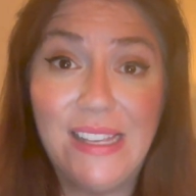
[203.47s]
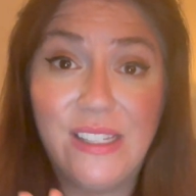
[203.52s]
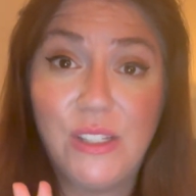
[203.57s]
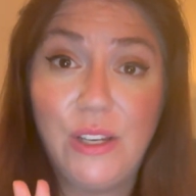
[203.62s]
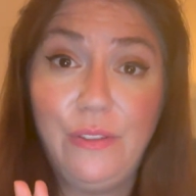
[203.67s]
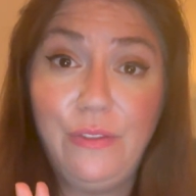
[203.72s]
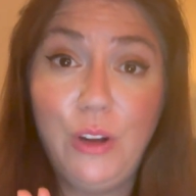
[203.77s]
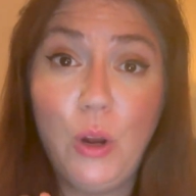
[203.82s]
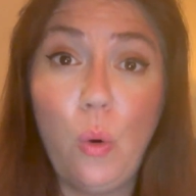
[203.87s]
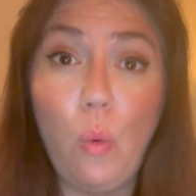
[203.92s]
So
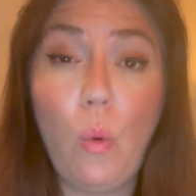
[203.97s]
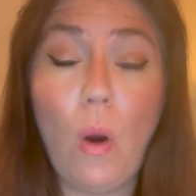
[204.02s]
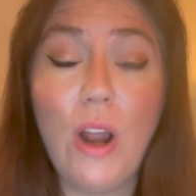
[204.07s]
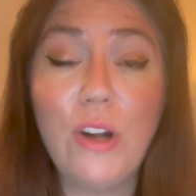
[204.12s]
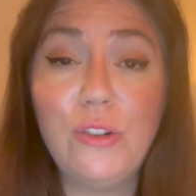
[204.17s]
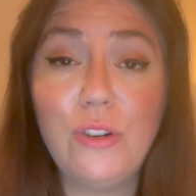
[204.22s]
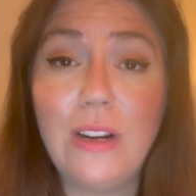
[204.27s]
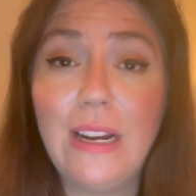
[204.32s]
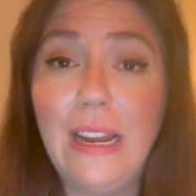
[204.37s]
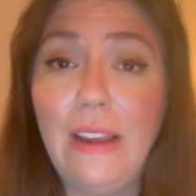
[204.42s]
if you're
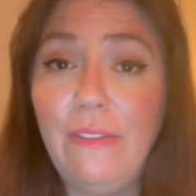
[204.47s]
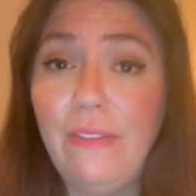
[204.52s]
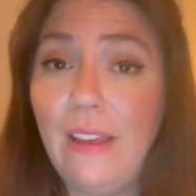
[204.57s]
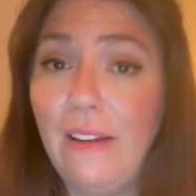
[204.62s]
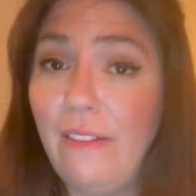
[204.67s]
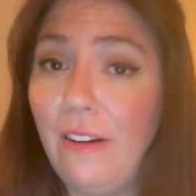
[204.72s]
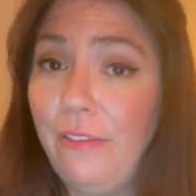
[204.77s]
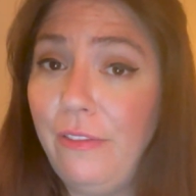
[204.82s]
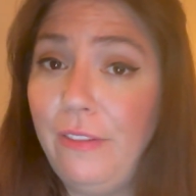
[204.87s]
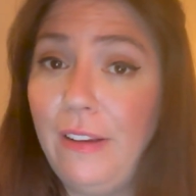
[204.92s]
wondering if
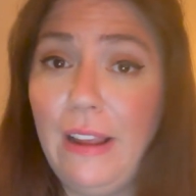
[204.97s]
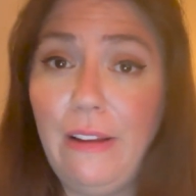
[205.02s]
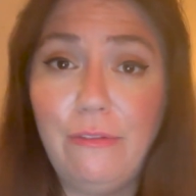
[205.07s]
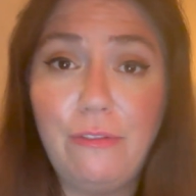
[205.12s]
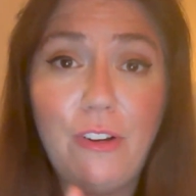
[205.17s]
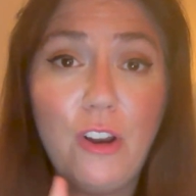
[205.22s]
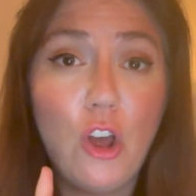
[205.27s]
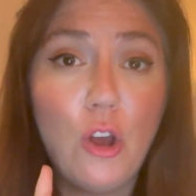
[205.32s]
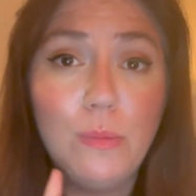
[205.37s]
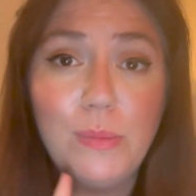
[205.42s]
there are
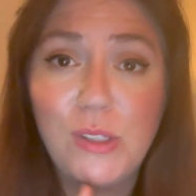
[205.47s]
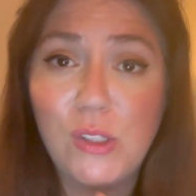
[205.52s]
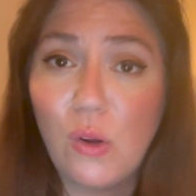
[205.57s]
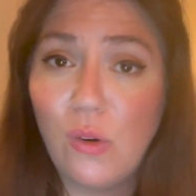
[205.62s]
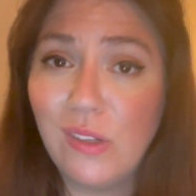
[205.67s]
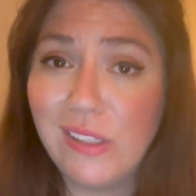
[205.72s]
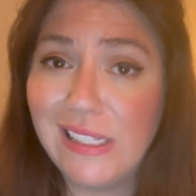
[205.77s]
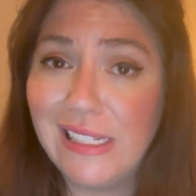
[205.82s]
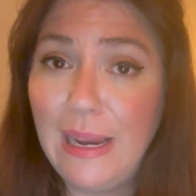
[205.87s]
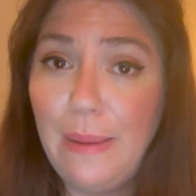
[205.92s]
flip-flops
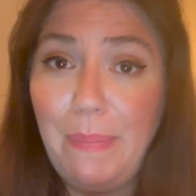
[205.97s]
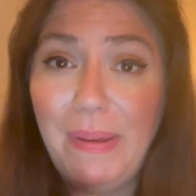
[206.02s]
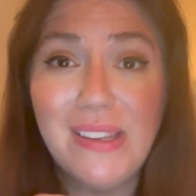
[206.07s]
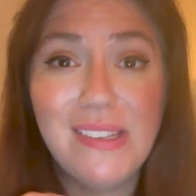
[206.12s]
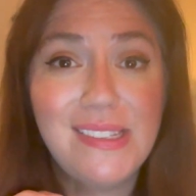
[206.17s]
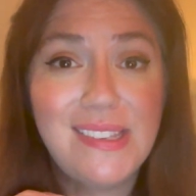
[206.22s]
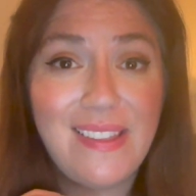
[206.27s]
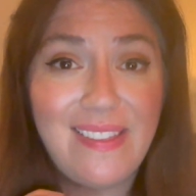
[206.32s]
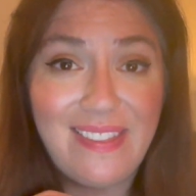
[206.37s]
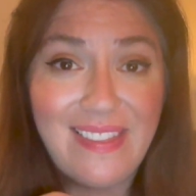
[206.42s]
or
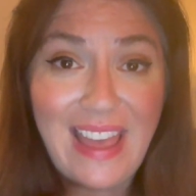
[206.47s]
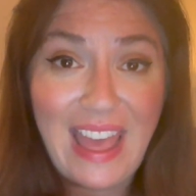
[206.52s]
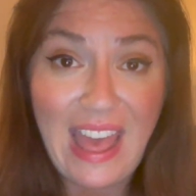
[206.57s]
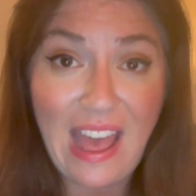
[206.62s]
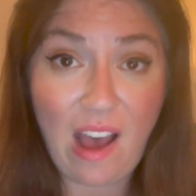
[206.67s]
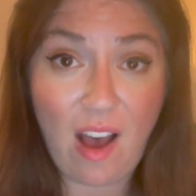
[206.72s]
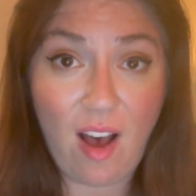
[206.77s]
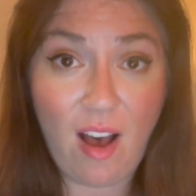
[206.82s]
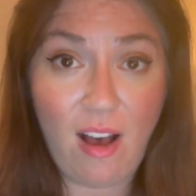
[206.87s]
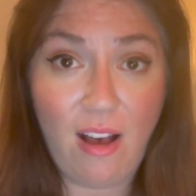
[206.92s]
slippers,
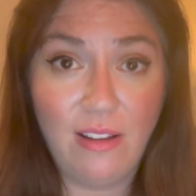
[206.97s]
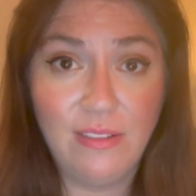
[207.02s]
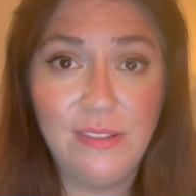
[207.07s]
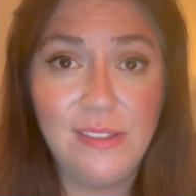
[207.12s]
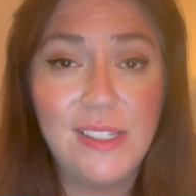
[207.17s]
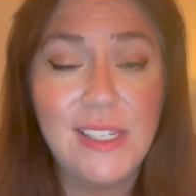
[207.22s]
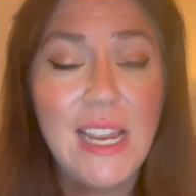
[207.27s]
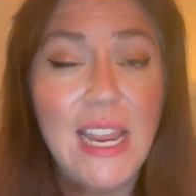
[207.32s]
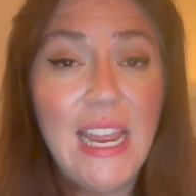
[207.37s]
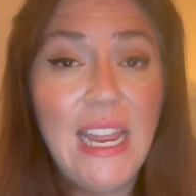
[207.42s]
there
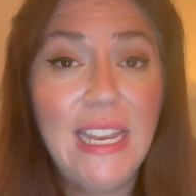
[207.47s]
aren't.